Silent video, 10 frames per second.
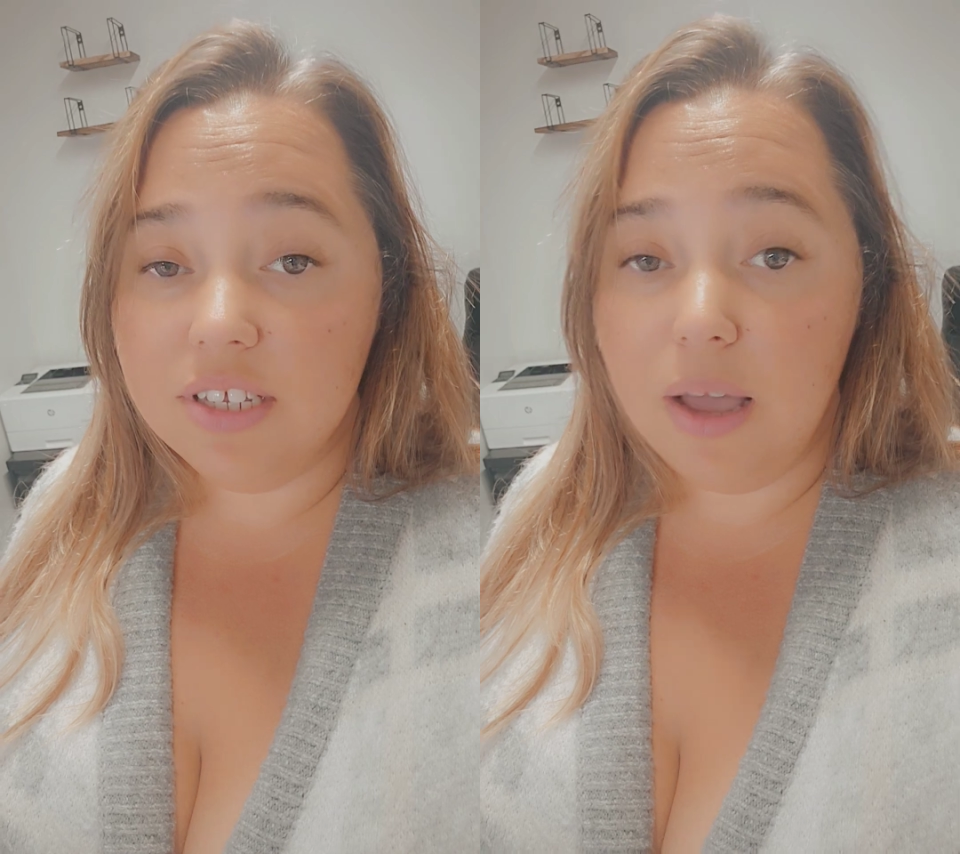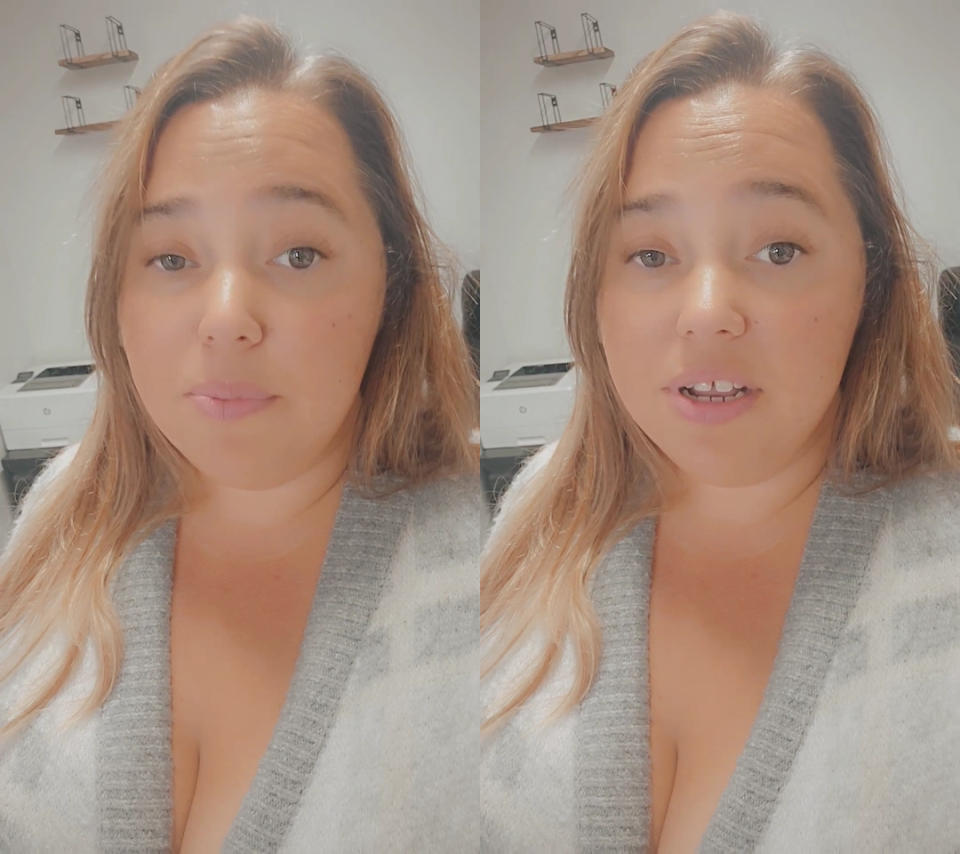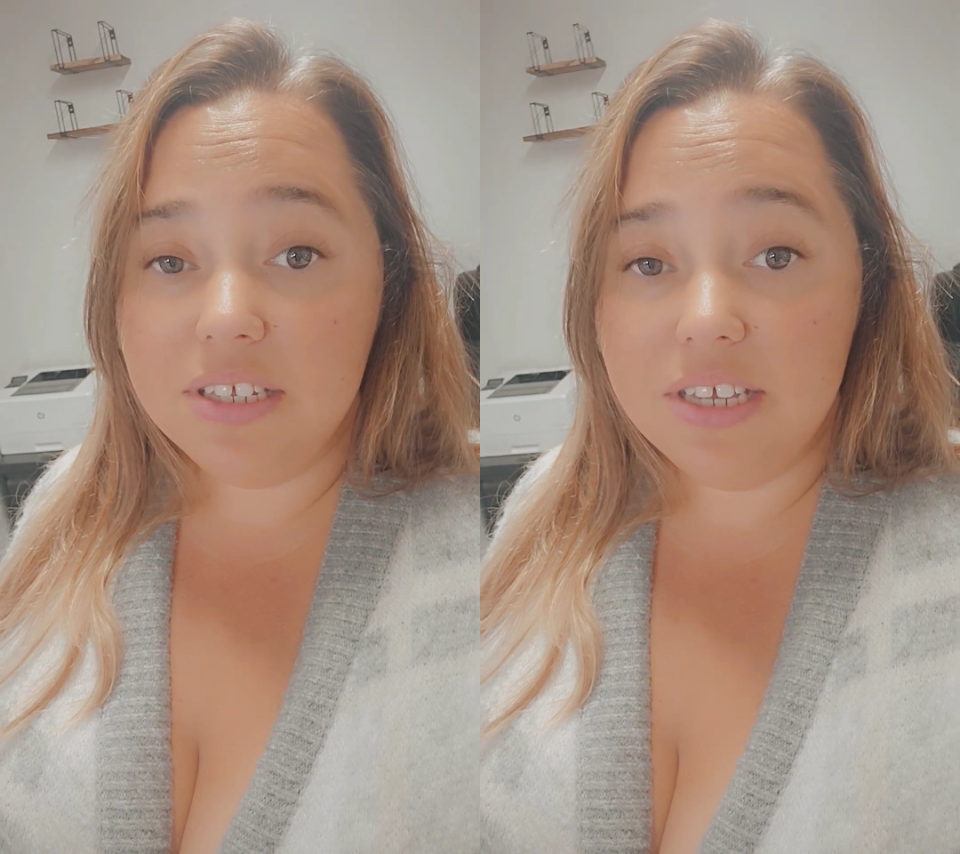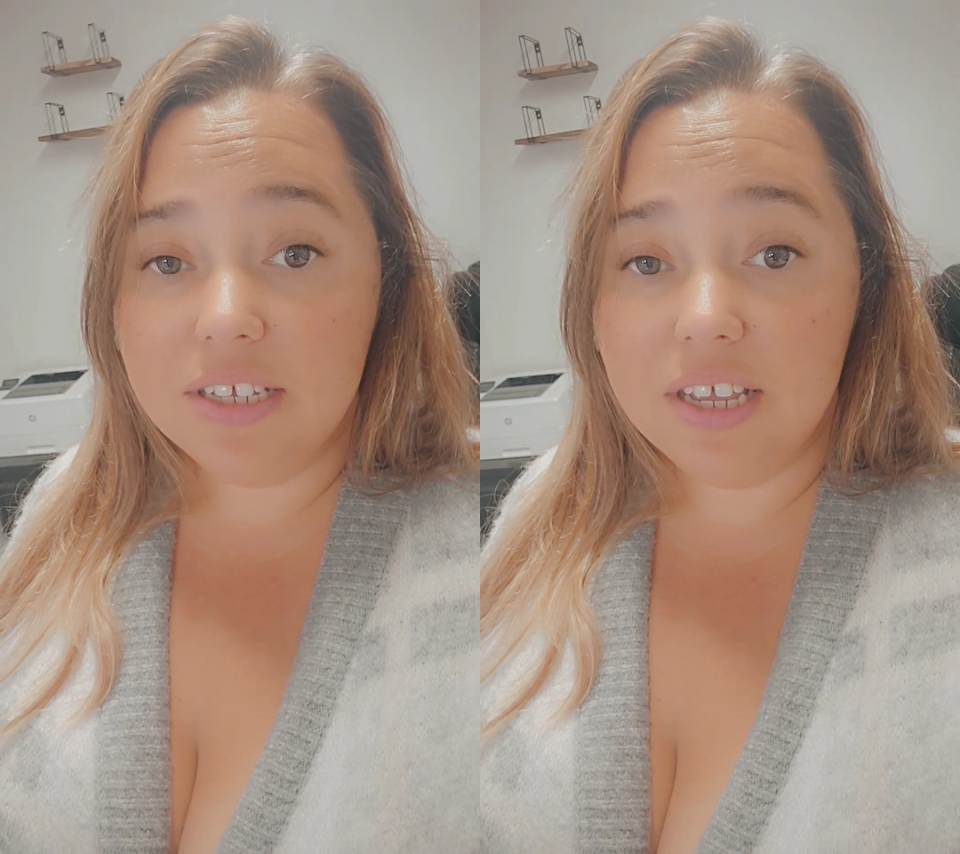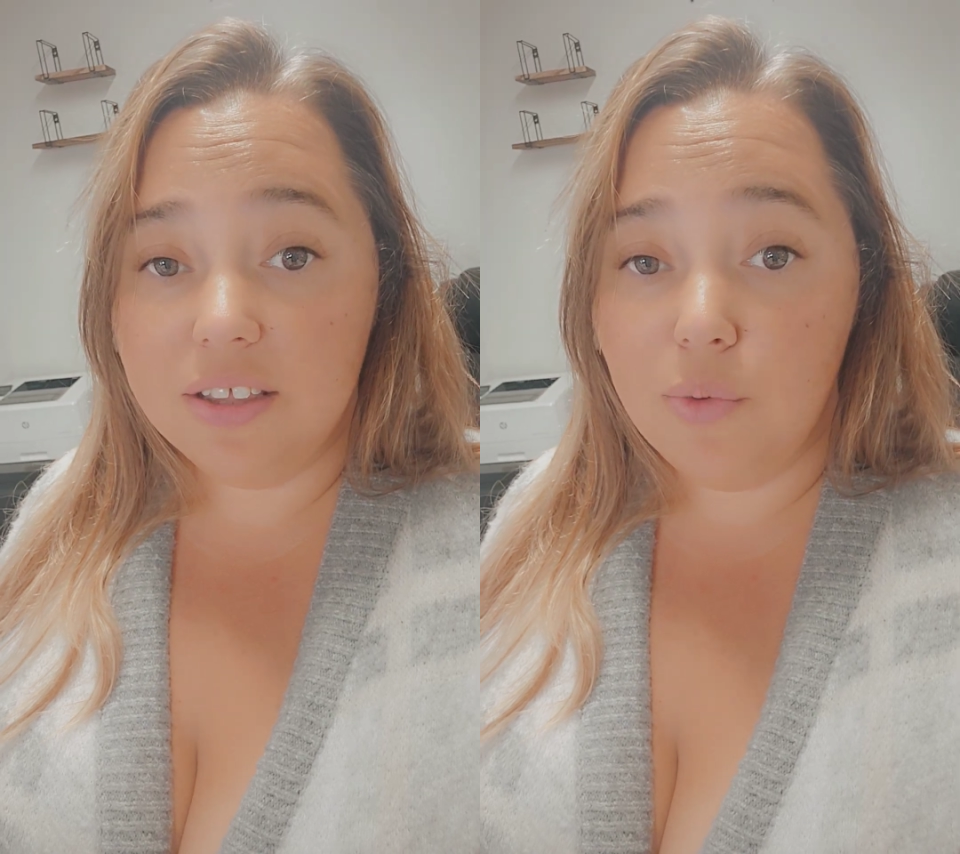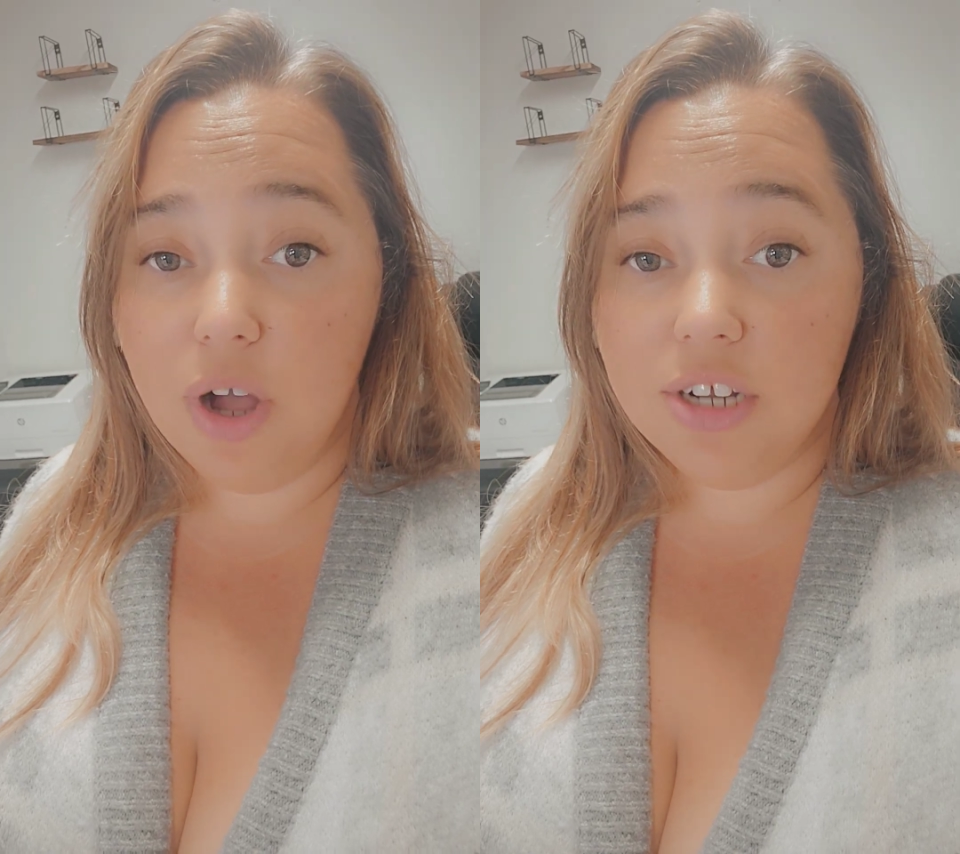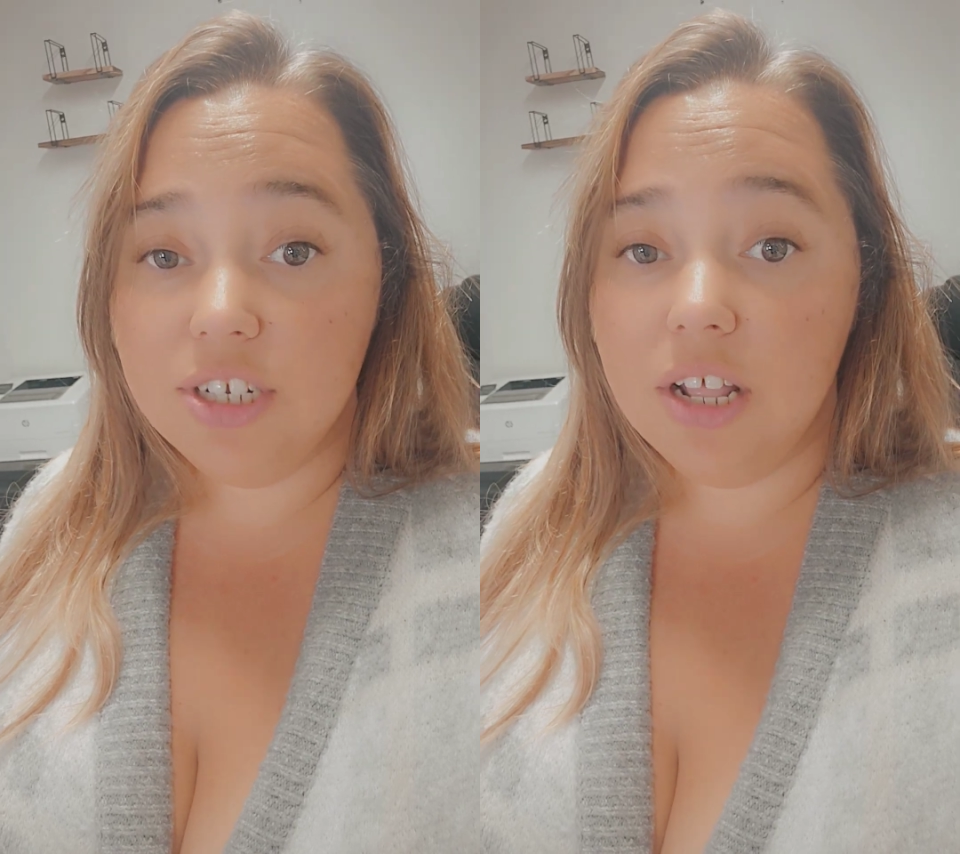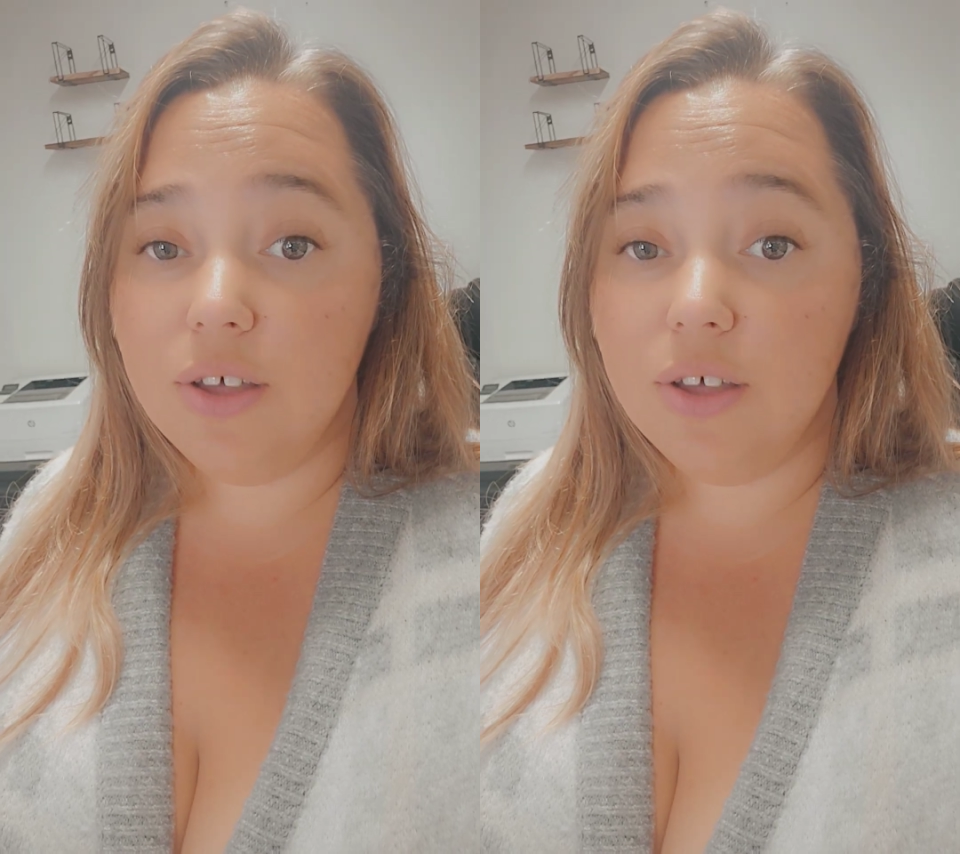stop in and see us at the Waukesha